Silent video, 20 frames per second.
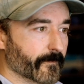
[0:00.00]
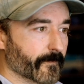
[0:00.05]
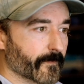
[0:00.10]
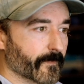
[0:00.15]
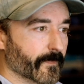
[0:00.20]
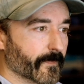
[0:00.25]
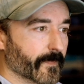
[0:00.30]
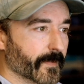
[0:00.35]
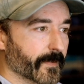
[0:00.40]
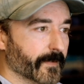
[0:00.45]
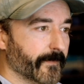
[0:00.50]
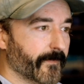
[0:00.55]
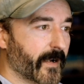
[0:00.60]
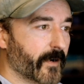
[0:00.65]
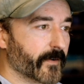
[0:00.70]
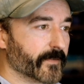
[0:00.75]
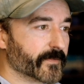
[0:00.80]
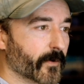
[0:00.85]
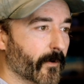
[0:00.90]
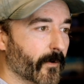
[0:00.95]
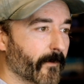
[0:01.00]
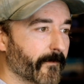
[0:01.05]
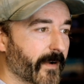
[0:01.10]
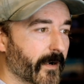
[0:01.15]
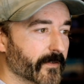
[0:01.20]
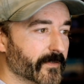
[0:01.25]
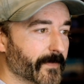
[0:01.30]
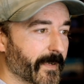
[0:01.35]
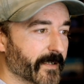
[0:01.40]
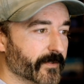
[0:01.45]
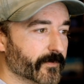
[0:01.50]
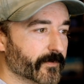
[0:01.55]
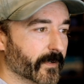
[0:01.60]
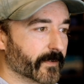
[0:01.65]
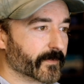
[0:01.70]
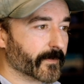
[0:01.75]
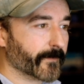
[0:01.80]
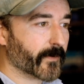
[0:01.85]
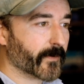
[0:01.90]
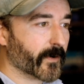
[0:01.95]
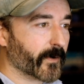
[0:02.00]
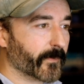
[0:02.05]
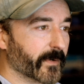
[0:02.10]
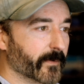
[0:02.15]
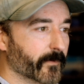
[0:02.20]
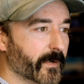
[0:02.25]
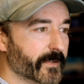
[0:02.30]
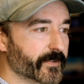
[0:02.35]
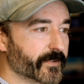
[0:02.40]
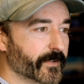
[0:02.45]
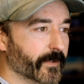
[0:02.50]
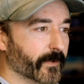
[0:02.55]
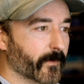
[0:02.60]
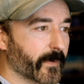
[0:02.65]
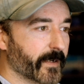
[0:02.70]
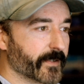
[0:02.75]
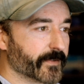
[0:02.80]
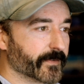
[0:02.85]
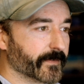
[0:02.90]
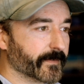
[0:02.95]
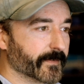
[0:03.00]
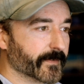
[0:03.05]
variance covariance matrix of our regression equations.